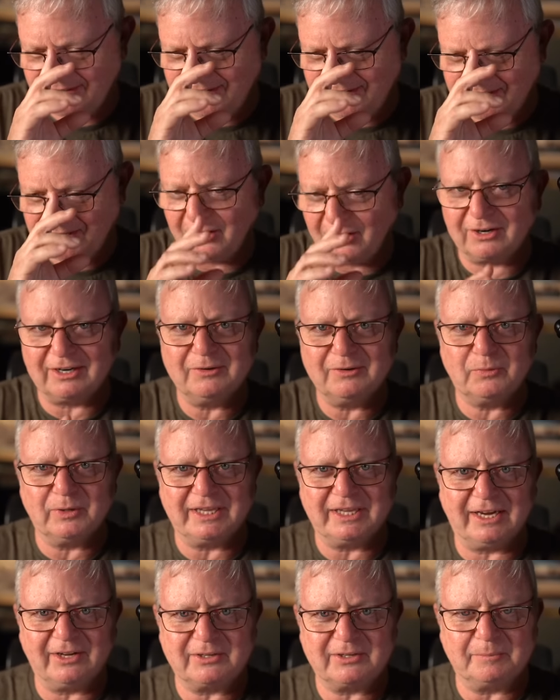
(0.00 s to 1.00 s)
can't live
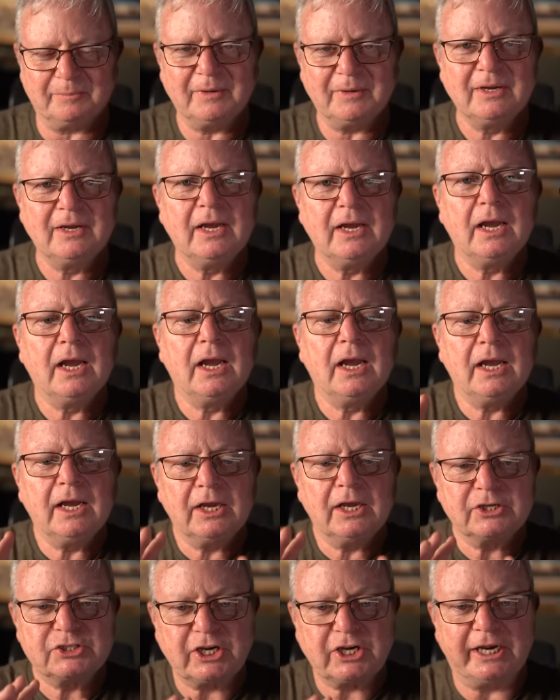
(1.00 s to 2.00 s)
without them,
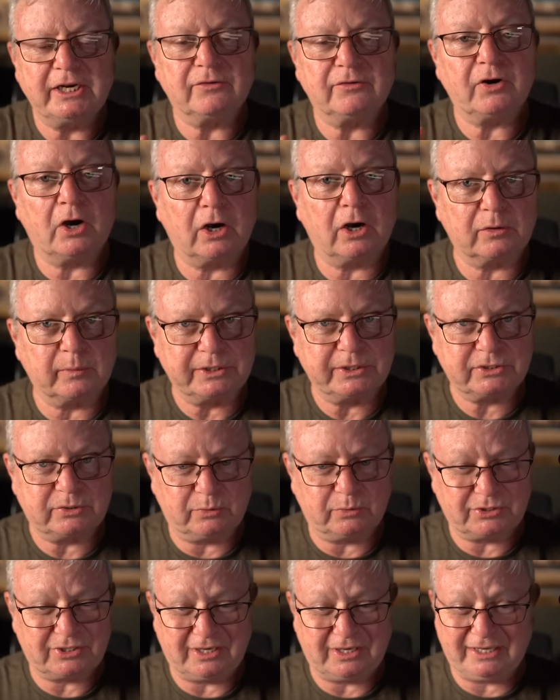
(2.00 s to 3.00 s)
chain of hardware
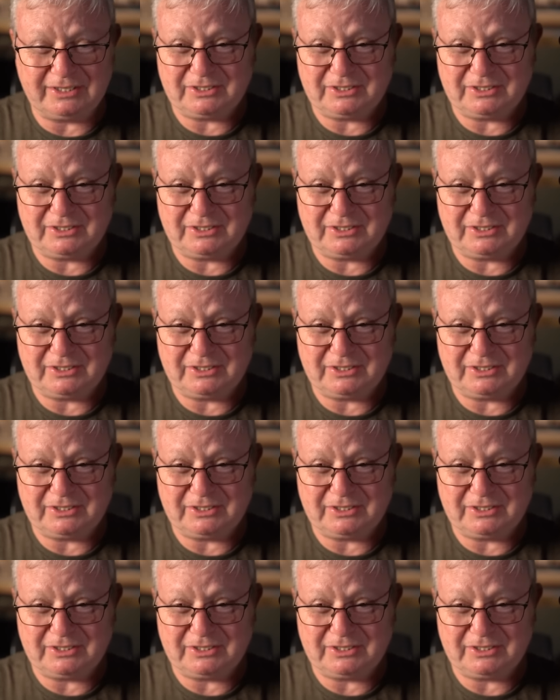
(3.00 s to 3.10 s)
stores.